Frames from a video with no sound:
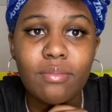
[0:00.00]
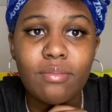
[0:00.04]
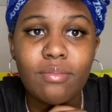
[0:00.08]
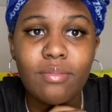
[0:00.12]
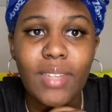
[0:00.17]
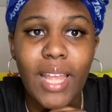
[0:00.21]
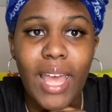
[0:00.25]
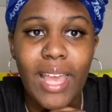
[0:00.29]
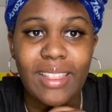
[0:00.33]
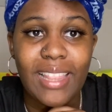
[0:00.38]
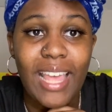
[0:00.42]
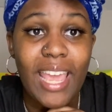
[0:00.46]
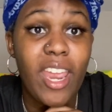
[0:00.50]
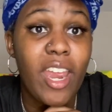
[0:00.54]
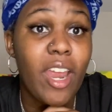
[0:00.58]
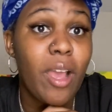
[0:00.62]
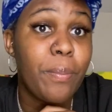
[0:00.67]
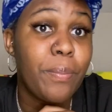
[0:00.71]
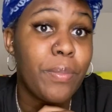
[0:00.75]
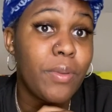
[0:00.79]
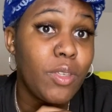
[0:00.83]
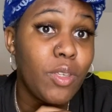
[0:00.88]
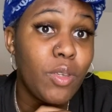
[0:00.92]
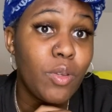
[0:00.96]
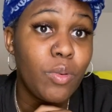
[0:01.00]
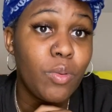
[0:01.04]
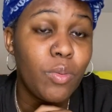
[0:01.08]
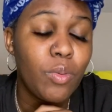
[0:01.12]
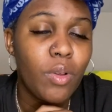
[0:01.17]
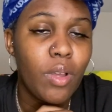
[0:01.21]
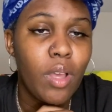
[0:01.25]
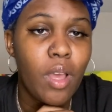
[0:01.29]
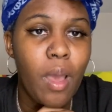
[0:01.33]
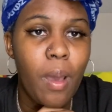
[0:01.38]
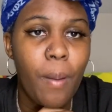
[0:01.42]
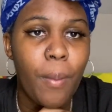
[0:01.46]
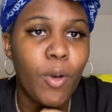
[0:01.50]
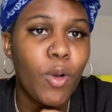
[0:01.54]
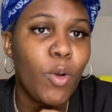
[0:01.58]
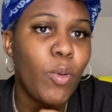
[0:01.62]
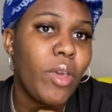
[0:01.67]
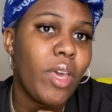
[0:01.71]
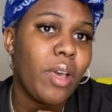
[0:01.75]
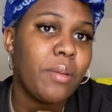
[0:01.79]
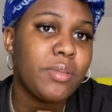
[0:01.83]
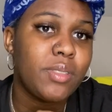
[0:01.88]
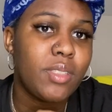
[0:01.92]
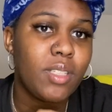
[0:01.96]
Like, they helping you, but who
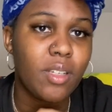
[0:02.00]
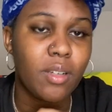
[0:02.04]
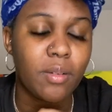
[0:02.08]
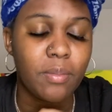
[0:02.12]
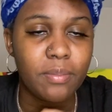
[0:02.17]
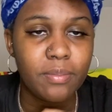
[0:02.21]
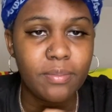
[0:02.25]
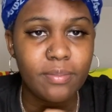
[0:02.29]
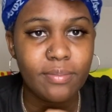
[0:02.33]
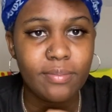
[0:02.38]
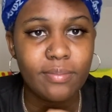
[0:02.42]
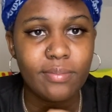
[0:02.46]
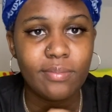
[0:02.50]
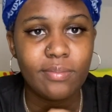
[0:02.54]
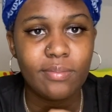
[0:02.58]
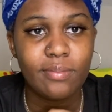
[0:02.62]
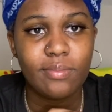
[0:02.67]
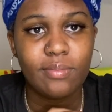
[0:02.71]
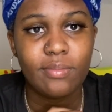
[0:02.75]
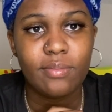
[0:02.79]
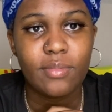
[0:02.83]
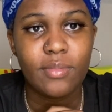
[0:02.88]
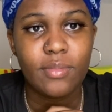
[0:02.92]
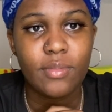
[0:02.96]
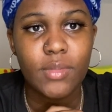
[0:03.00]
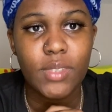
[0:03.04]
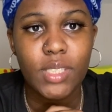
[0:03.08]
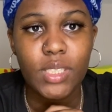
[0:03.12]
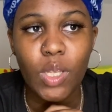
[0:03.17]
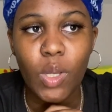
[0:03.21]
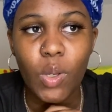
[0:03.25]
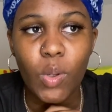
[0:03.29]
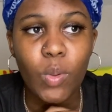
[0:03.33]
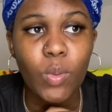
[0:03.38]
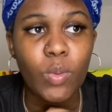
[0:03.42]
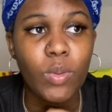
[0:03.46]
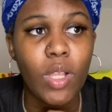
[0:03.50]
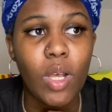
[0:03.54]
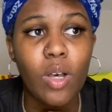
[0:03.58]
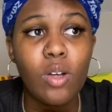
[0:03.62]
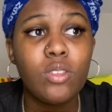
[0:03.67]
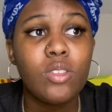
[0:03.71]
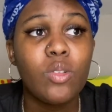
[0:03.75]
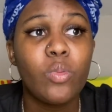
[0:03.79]
helps them? So those are